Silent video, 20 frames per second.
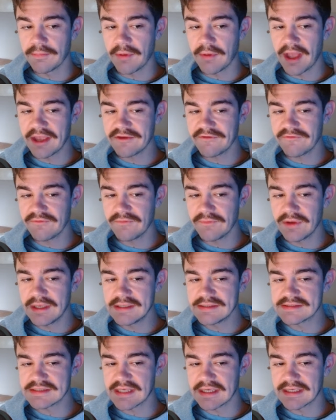
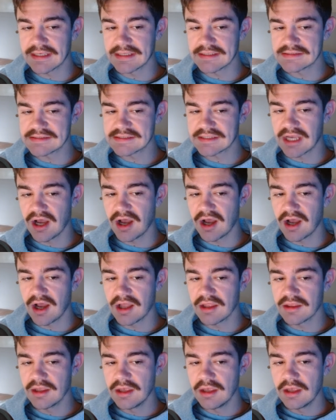blasphemies against God,